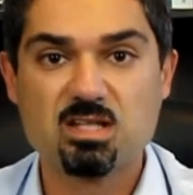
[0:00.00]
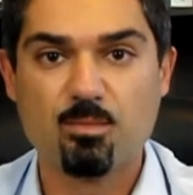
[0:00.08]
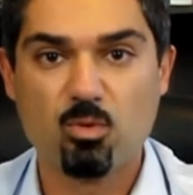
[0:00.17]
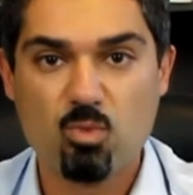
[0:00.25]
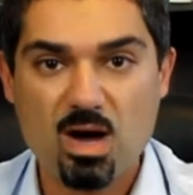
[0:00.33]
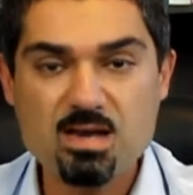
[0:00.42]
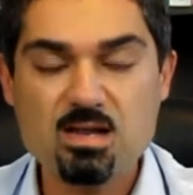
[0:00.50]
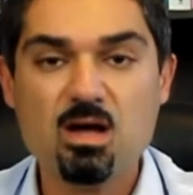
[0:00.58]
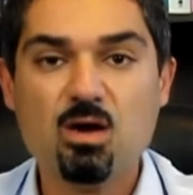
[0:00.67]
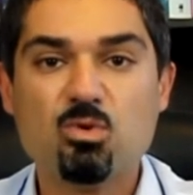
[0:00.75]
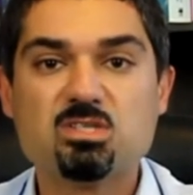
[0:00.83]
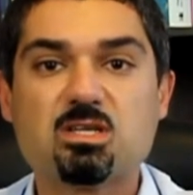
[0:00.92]
Number one,
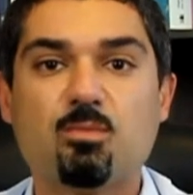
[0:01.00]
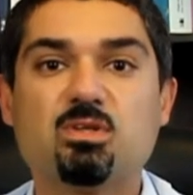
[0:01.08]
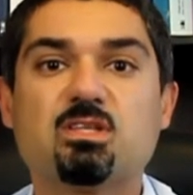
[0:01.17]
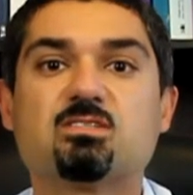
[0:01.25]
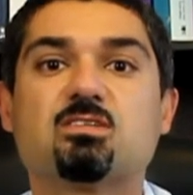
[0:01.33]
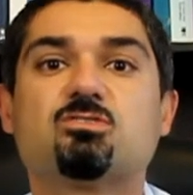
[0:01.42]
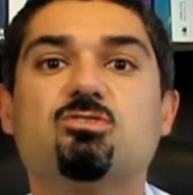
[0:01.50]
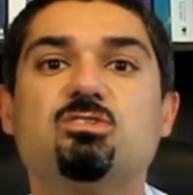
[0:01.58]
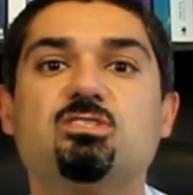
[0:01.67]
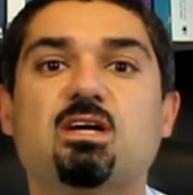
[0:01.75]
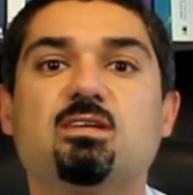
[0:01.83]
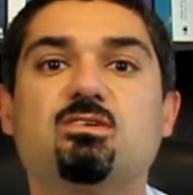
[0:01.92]
when someone does a
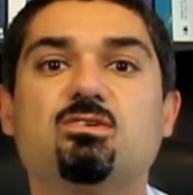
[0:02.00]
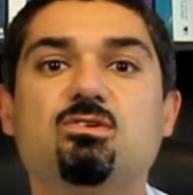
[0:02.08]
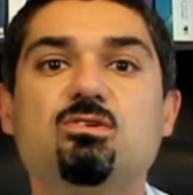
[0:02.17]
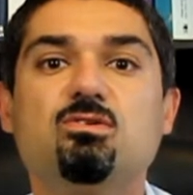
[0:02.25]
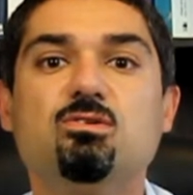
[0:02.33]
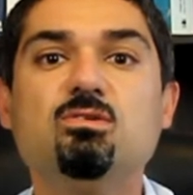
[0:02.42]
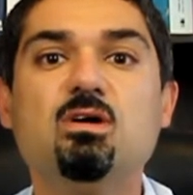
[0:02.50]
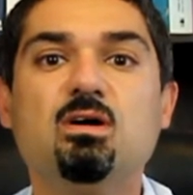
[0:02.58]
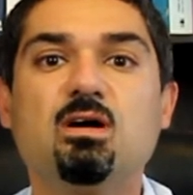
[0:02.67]
search under Google